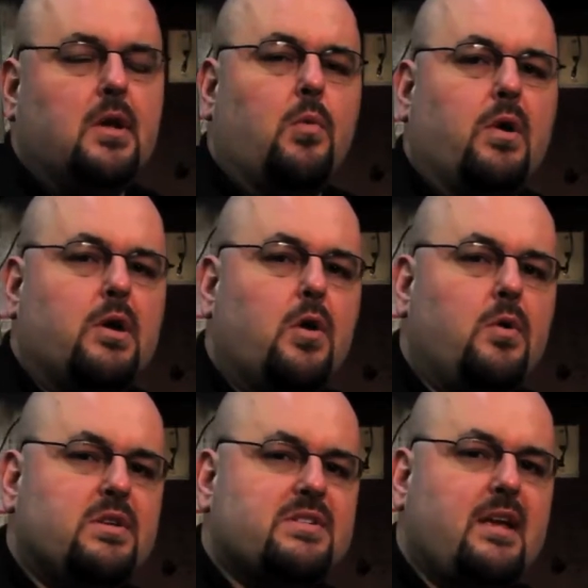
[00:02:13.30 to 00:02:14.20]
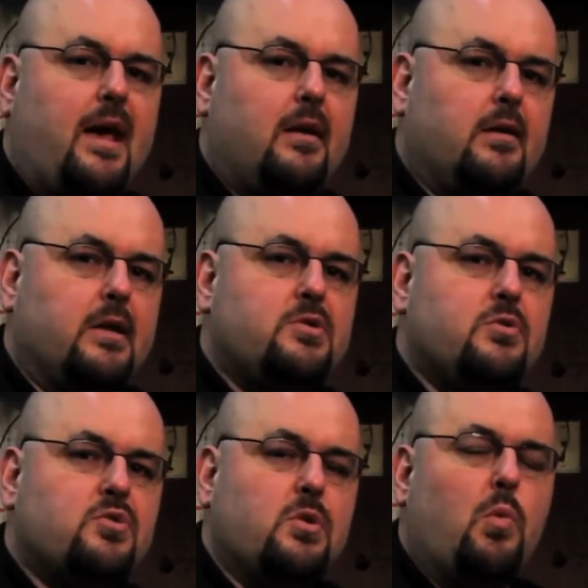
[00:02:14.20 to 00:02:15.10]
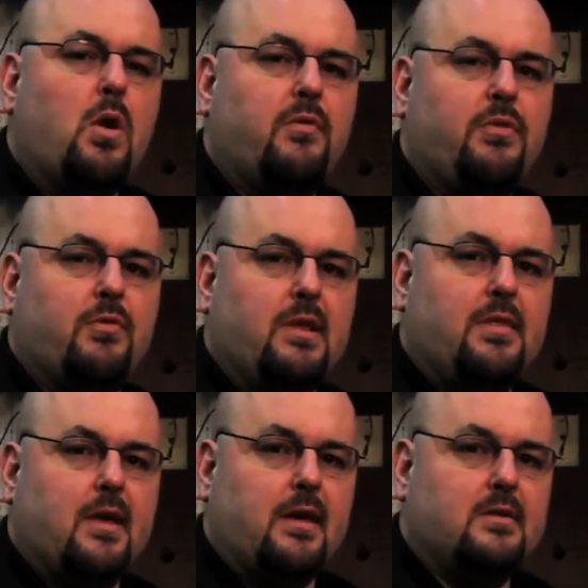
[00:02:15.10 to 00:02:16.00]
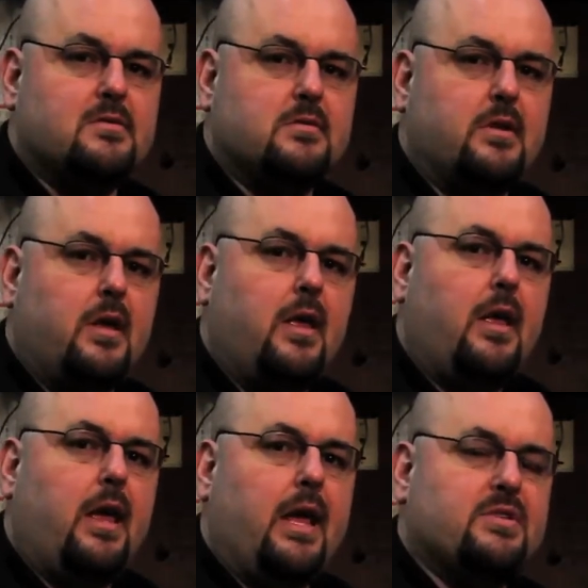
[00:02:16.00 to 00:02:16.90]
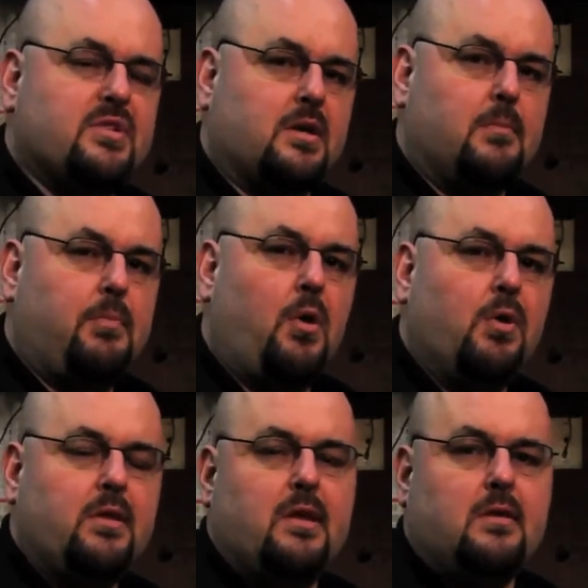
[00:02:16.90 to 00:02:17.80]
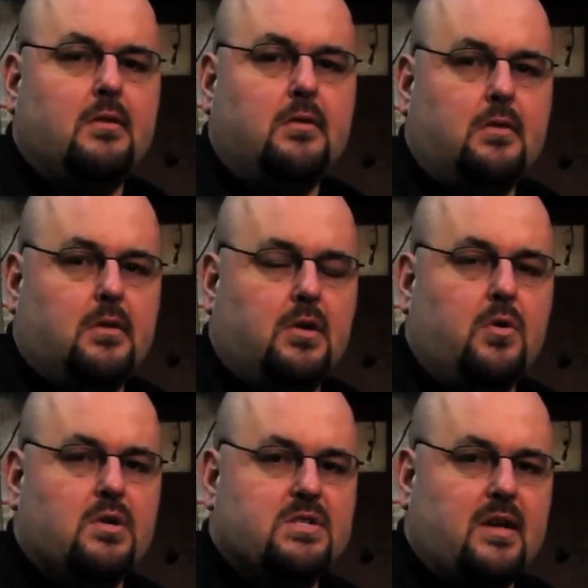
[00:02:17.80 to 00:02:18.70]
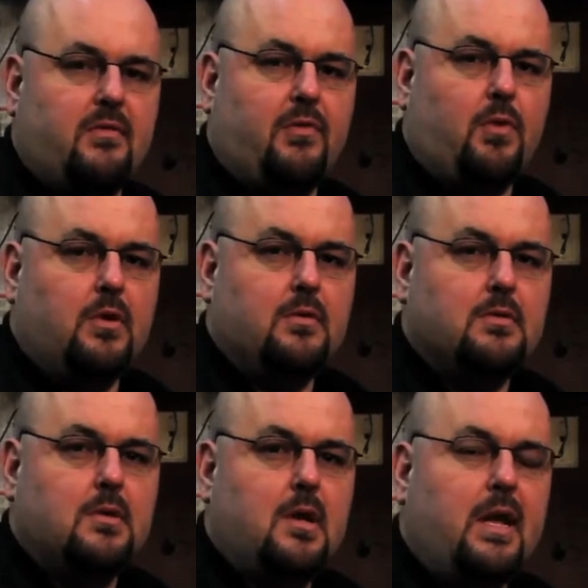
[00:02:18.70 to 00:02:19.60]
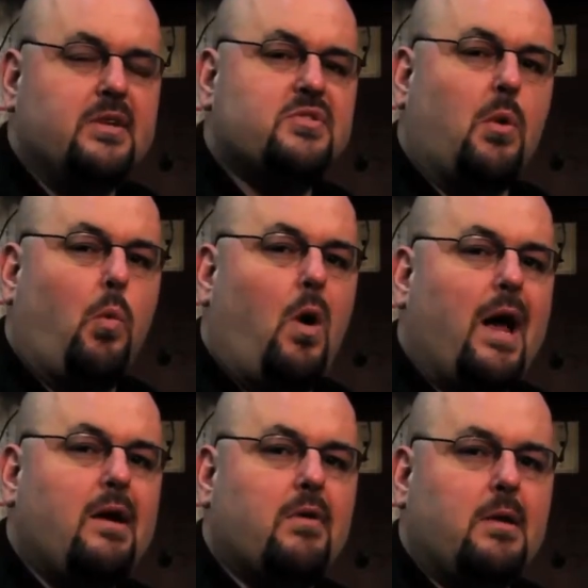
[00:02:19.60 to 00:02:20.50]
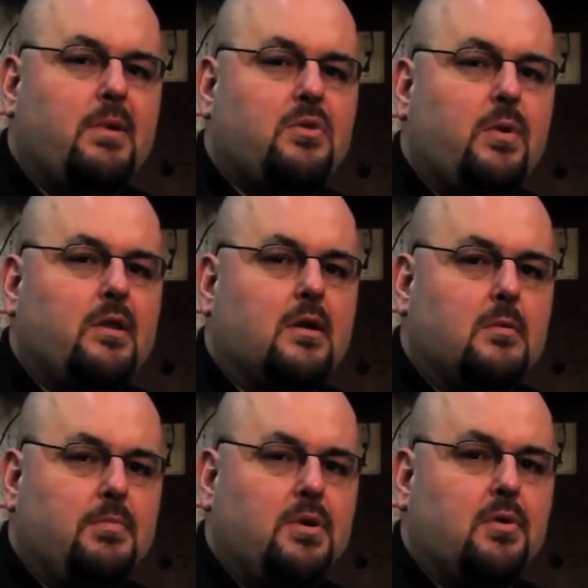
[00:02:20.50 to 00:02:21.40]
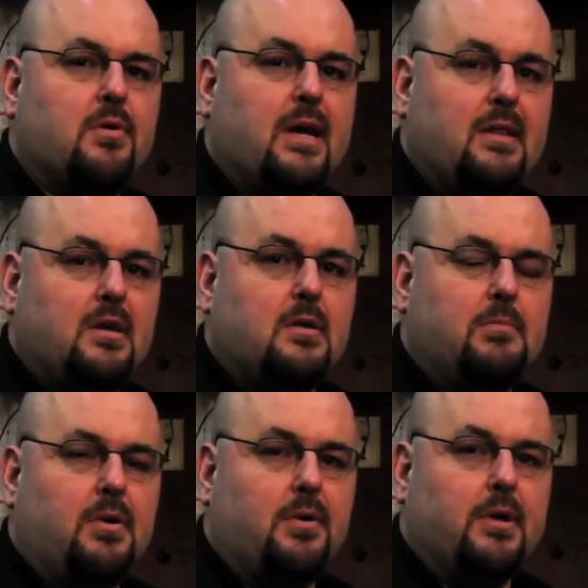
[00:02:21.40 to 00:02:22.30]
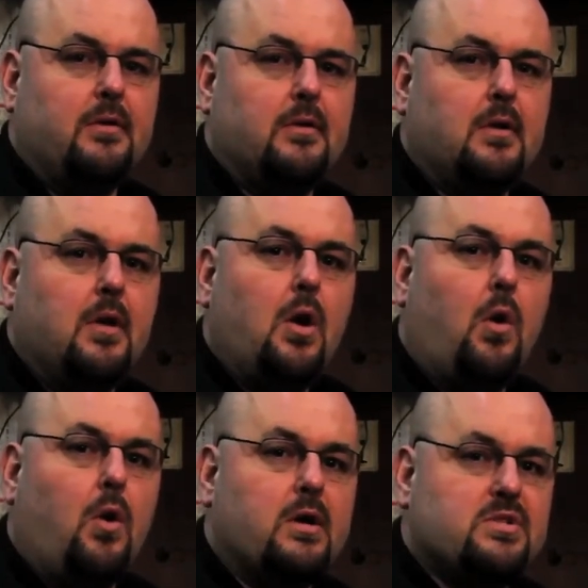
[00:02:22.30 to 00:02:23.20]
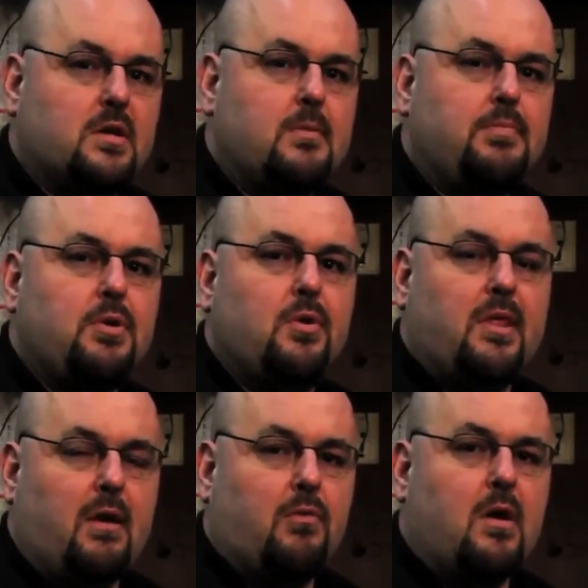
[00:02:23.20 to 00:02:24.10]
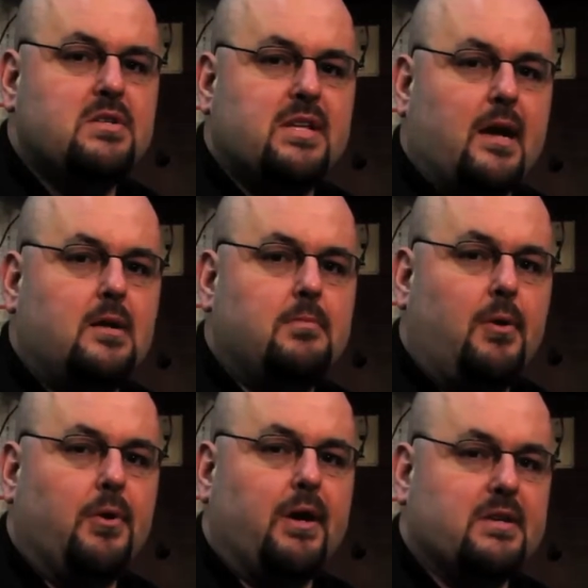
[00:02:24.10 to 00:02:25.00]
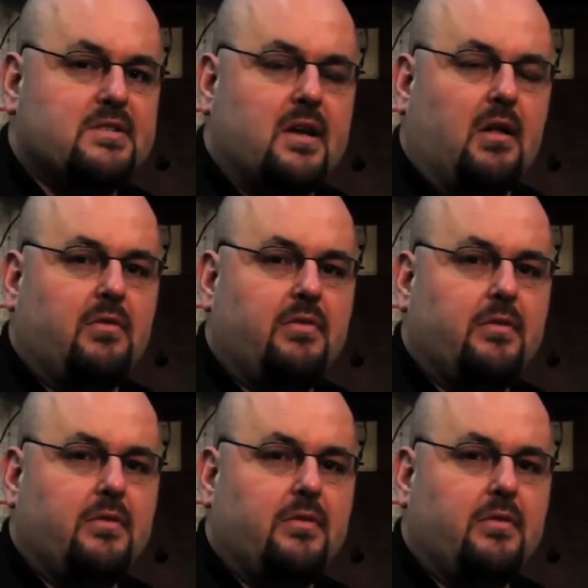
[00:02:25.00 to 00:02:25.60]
When a code is set, it's usually one of three things. It's the component that the code is set for, it's the wiring between the computer and the component, or it's the computer that runs that component itself.